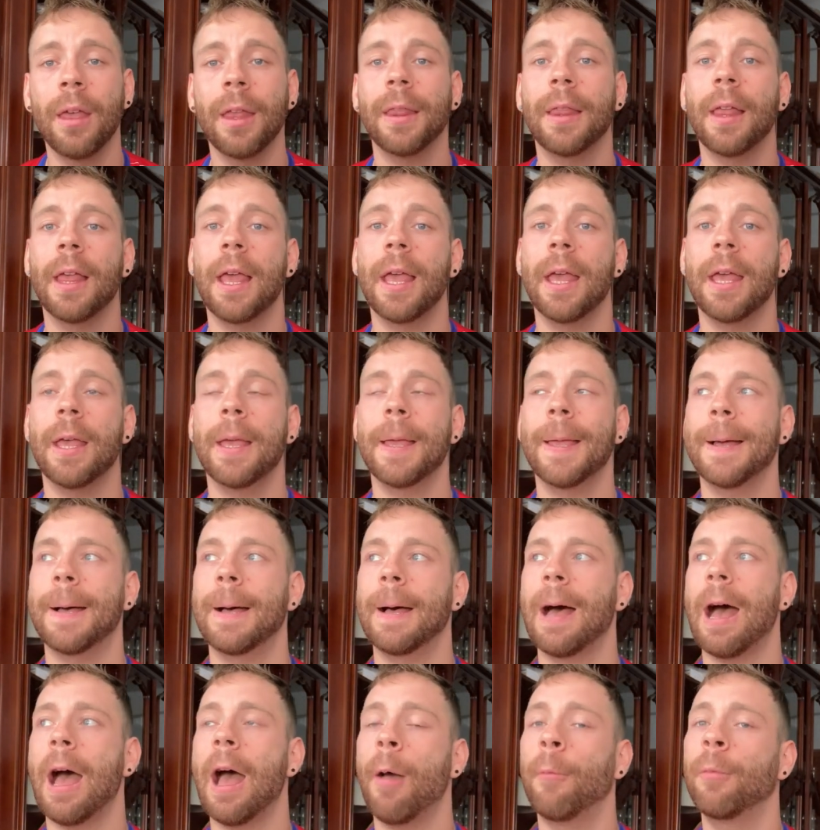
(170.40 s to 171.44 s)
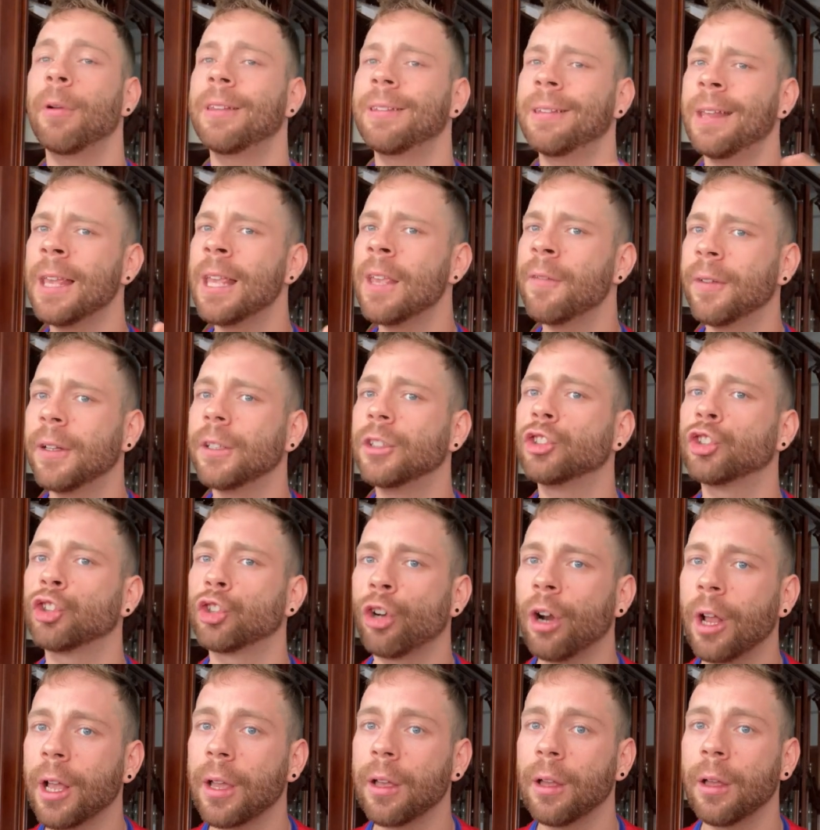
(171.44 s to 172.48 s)
They, uh, I would say, even
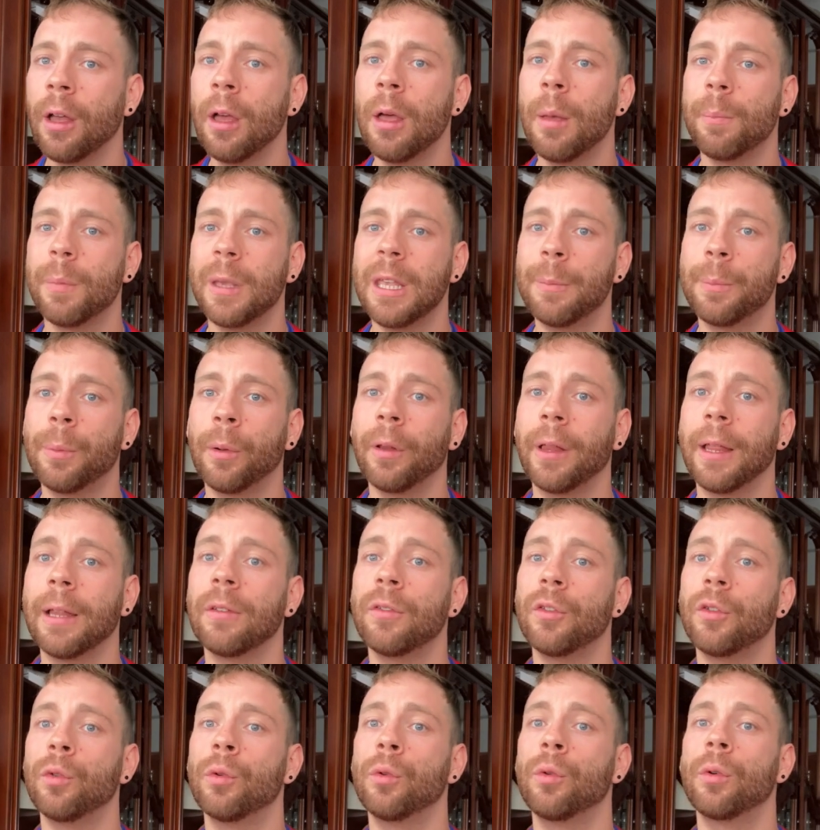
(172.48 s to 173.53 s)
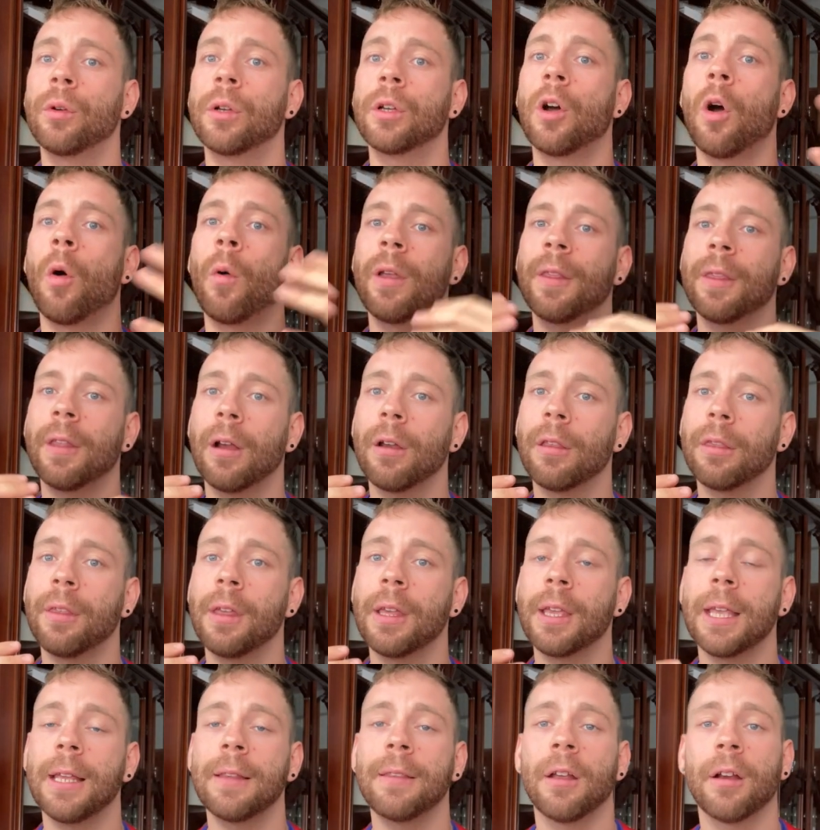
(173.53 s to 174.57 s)
trick people into going there
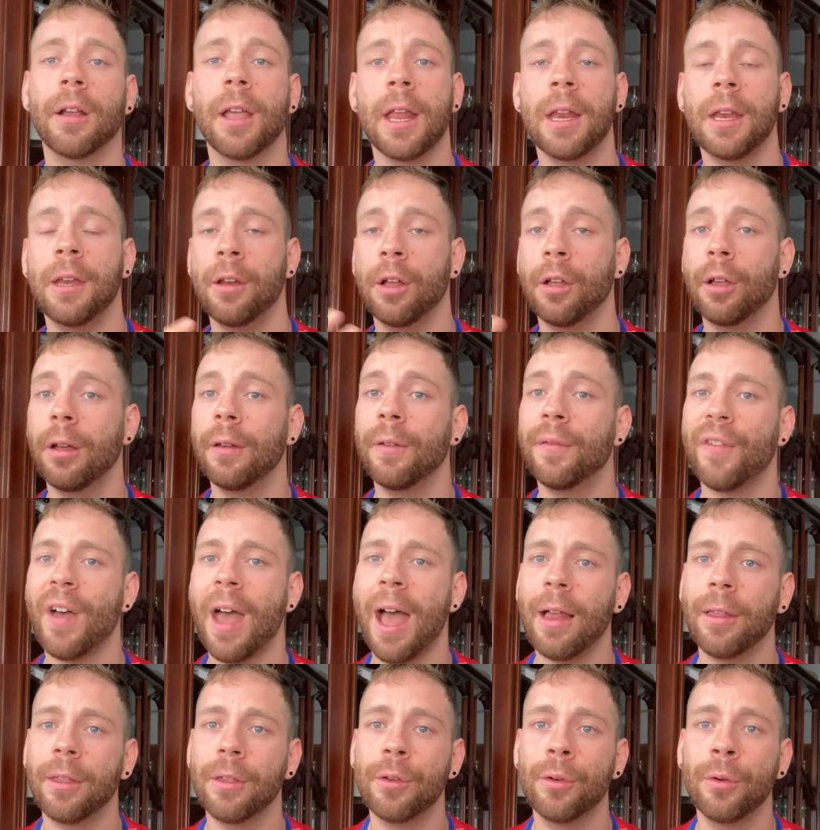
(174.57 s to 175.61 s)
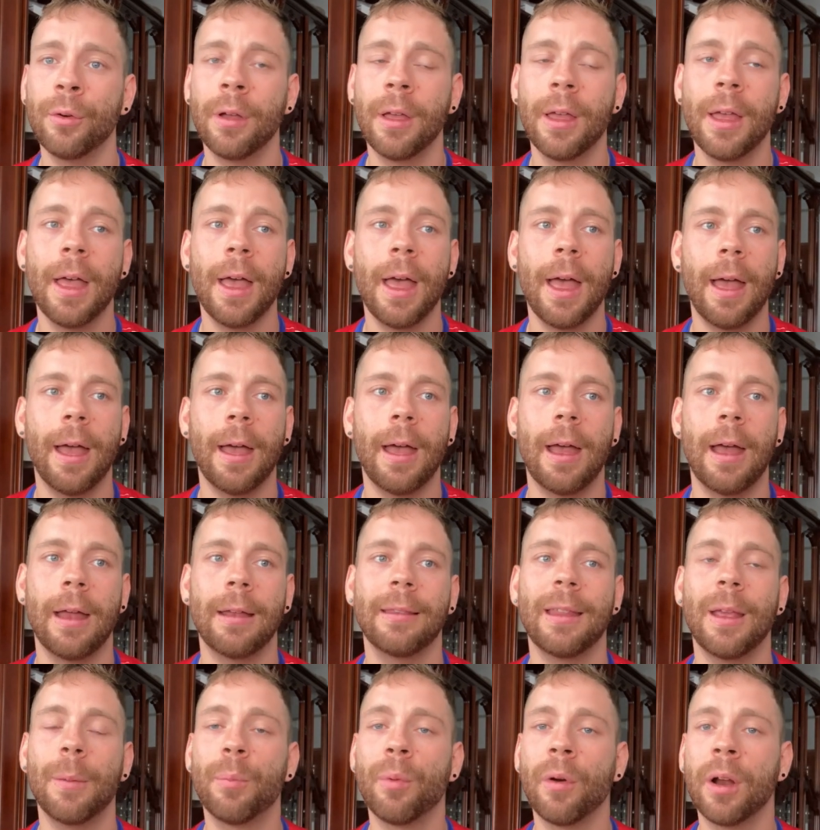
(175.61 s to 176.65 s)
thinking they're getting a good value
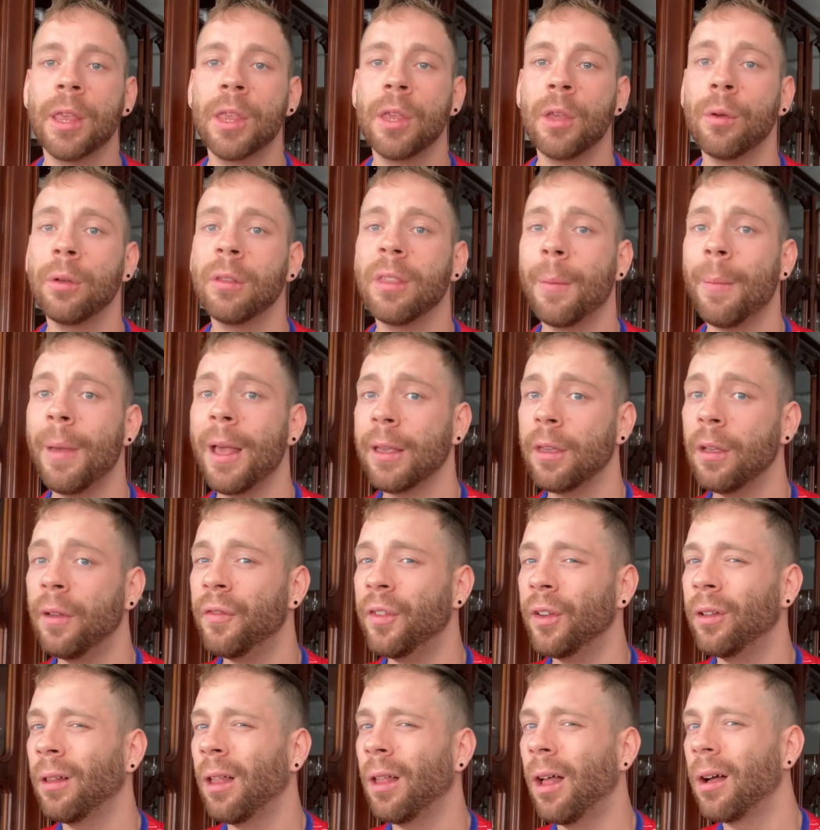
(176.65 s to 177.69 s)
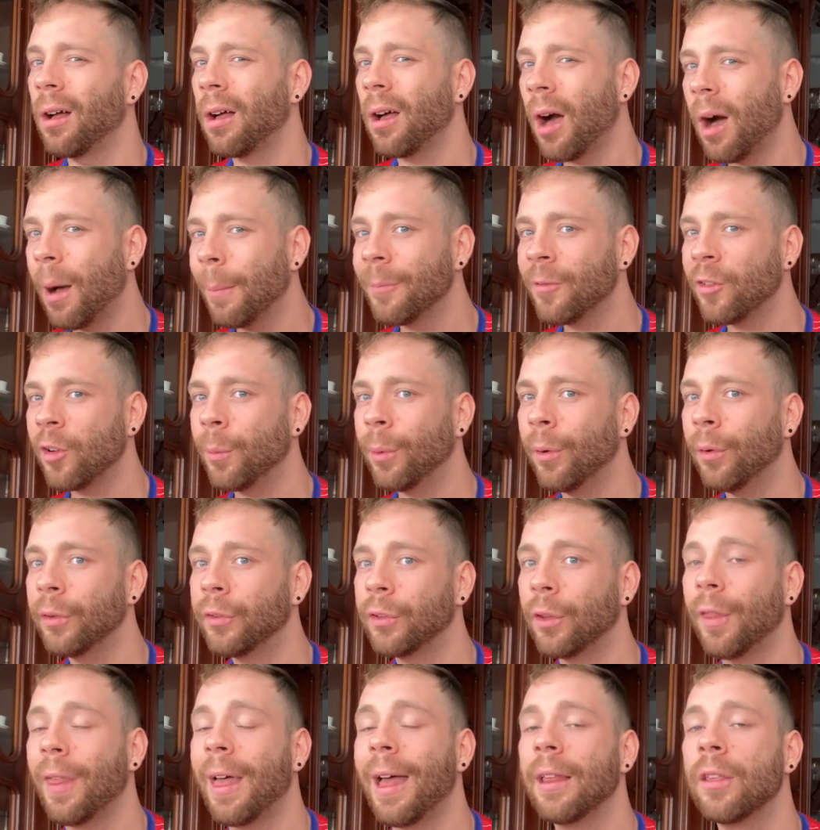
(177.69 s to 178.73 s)
and they bring you, they make you feel uncomfortable
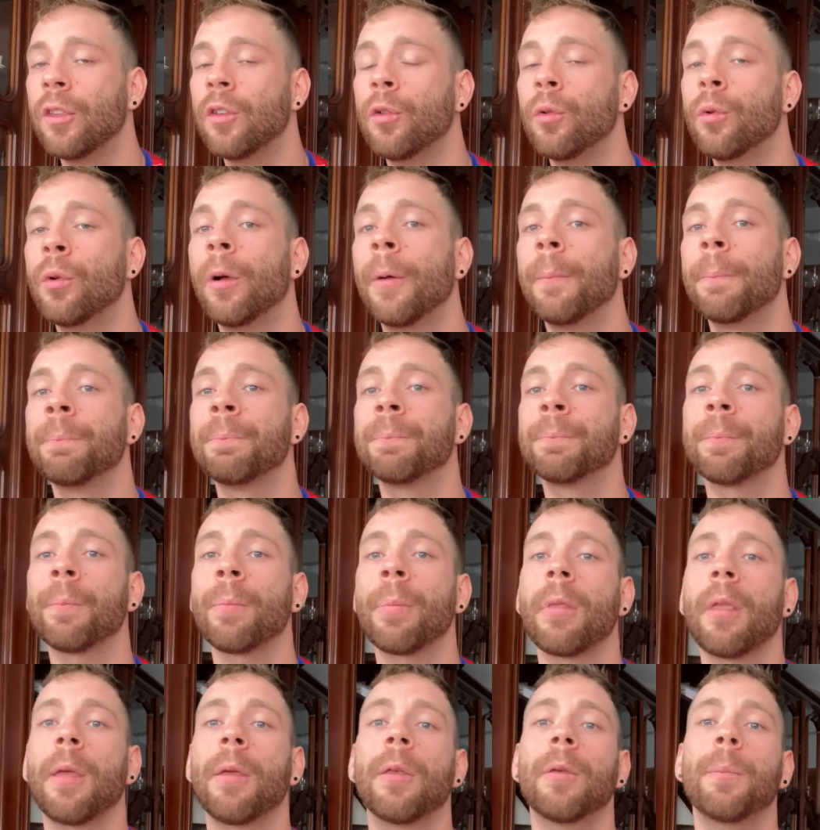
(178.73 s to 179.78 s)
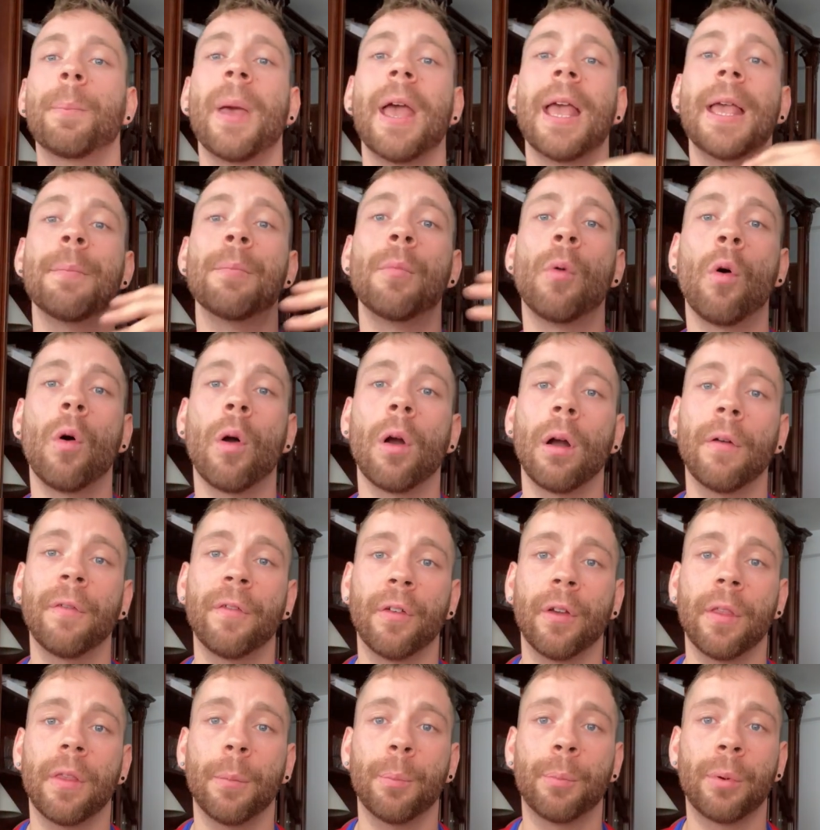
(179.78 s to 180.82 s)
so that you pay more
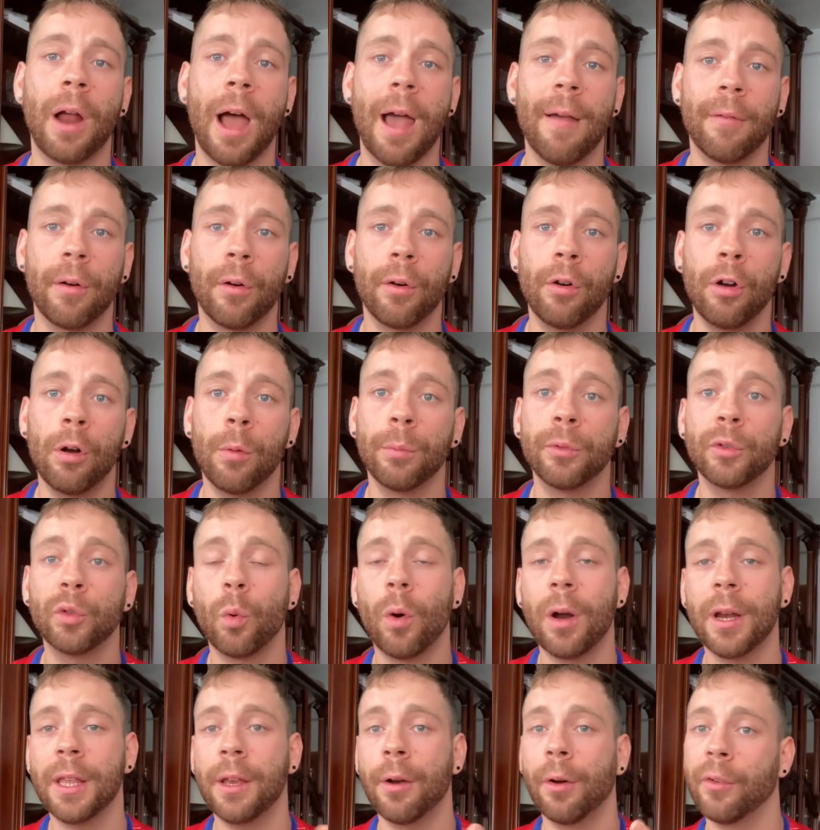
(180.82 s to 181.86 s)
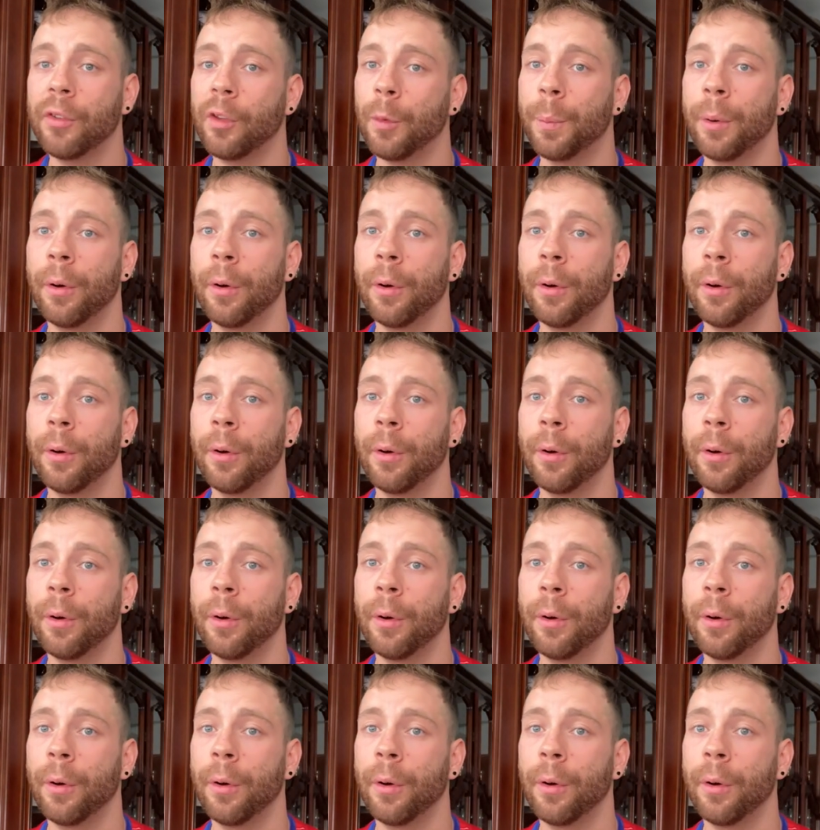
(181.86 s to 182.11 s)
for the private room, 20 euros a